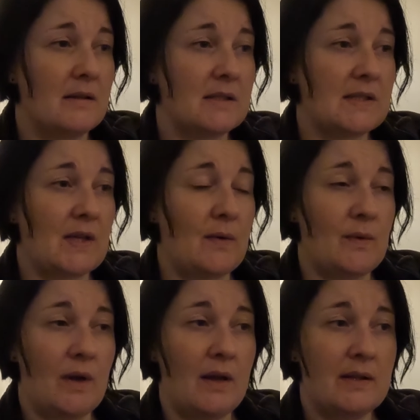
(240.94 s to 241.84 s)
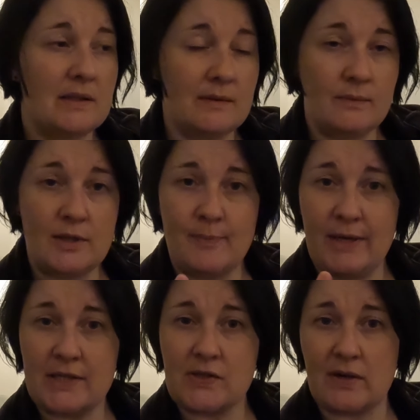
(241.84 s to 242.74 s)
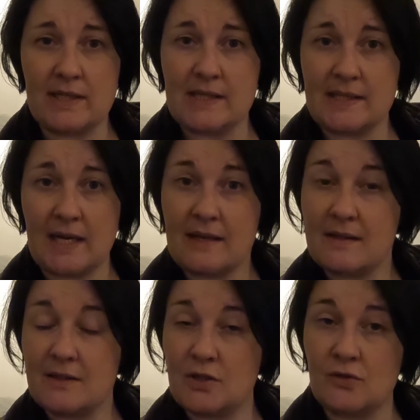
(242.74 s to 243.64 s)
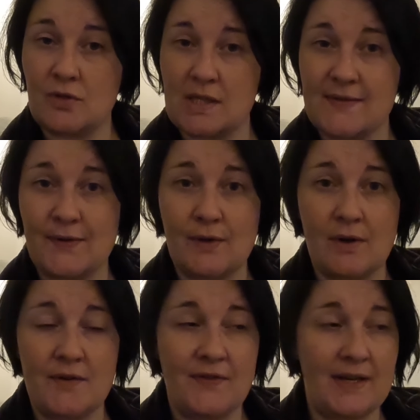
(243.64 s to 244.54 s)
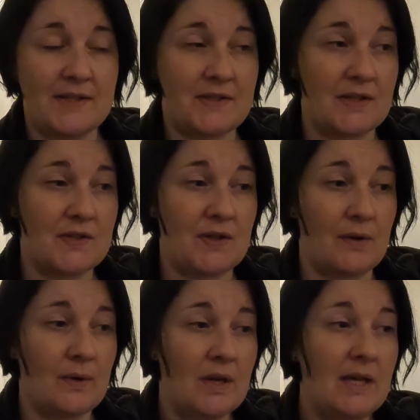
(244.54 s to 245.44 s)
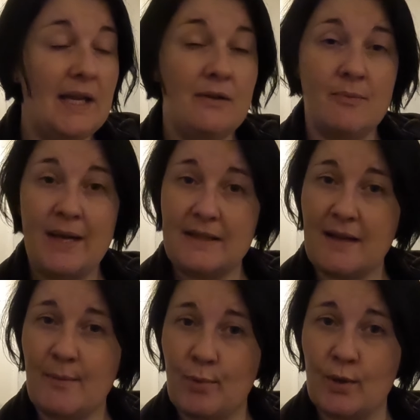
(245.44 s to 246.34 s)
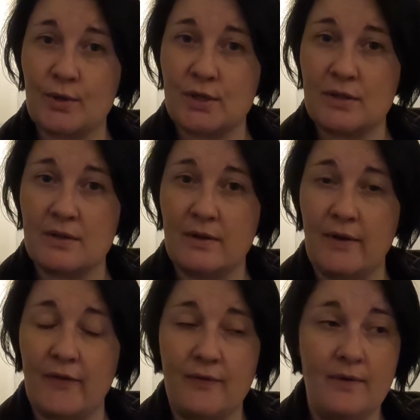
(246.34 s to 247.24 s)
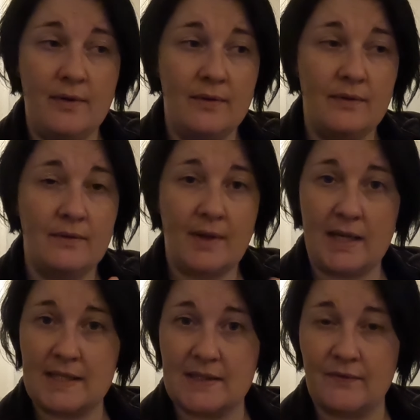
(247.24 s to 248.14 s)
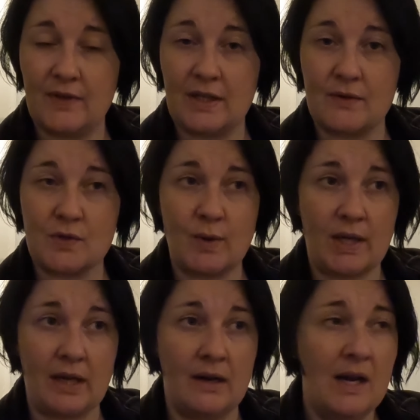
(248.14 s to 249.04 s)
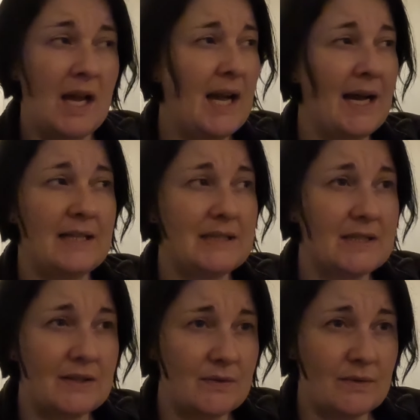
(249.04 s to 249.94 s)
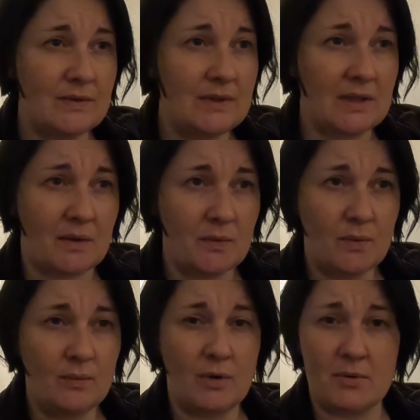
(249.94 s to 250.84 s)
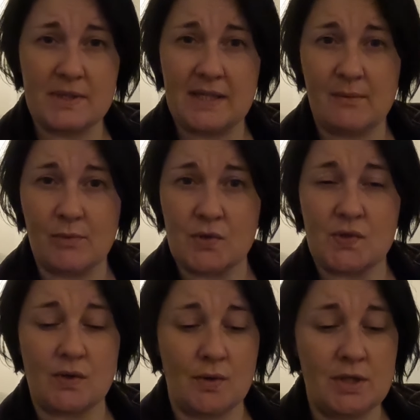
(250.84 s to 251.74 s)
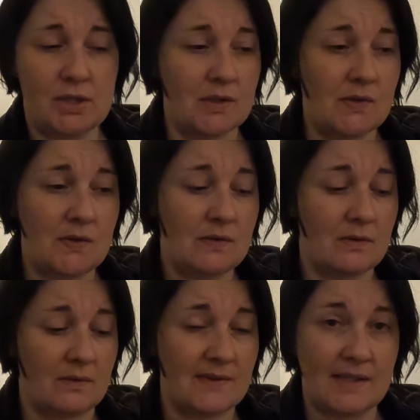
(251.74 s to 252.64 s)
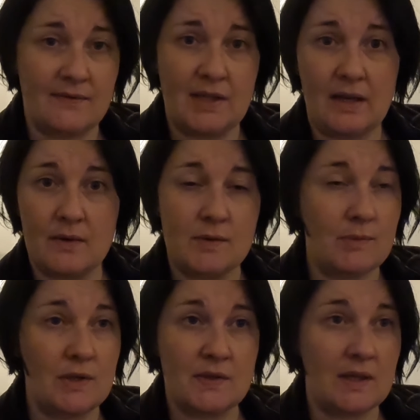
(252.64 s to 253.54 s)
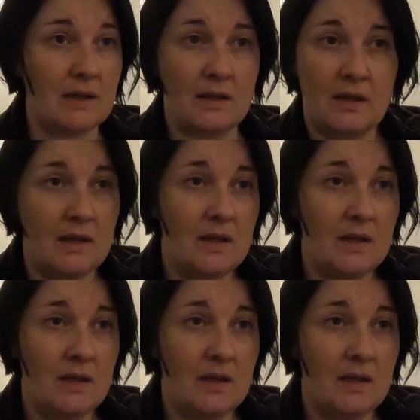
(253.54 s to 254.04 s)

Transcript: so with it being a solid state, it should transfer a lot faster. So it will make that portion of editing videos quicker. And, you know, we always need more storage because obviously videos, music,